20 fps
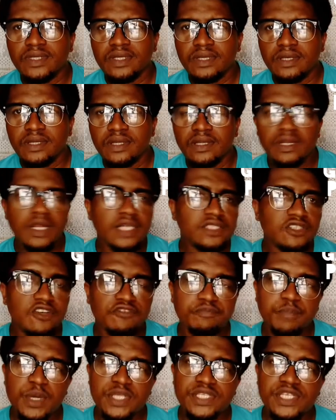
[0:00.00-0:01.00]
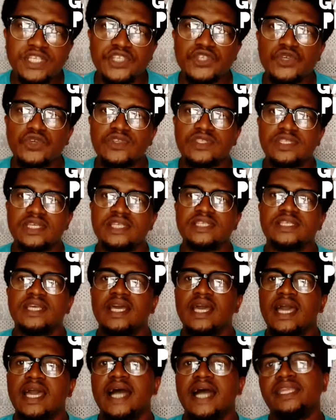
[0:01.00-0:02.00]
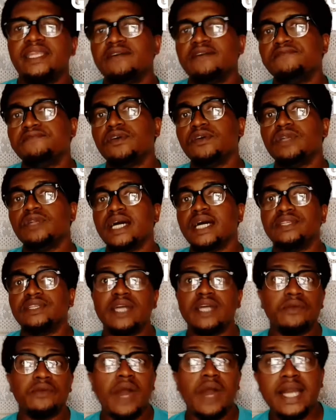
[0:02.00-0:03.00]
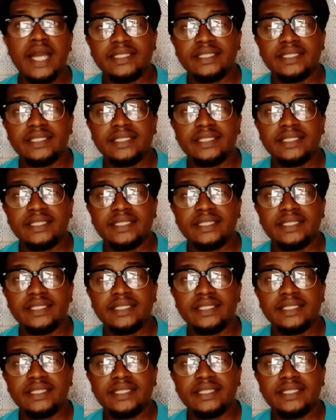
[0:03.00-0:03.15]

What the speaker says: A lot of persons use this and they feel that they are right.